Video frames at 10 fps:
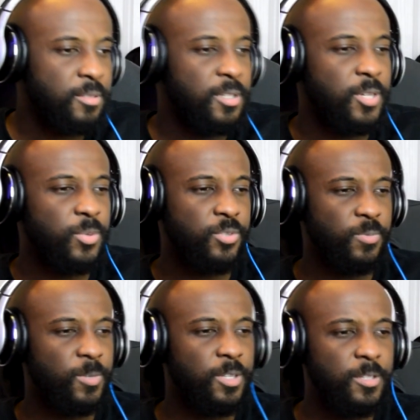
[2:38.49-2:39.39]
That
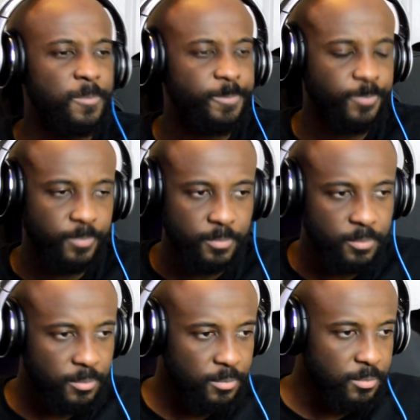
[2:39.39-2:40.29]
wasn't really, I
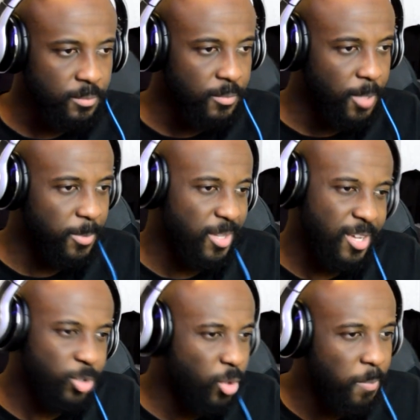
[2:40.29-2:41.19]
mean,
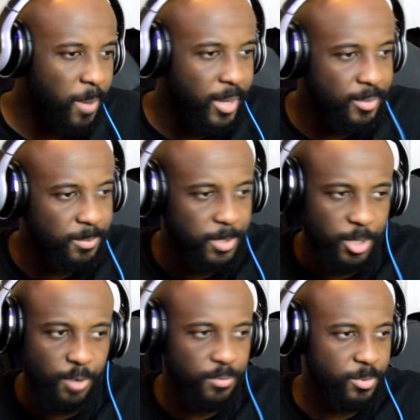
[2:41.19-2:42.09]
that's not bad, but
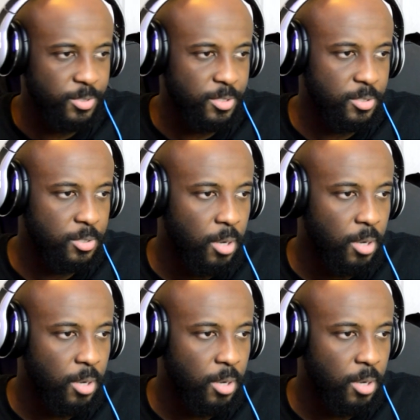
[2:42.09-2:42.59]
the other ones are,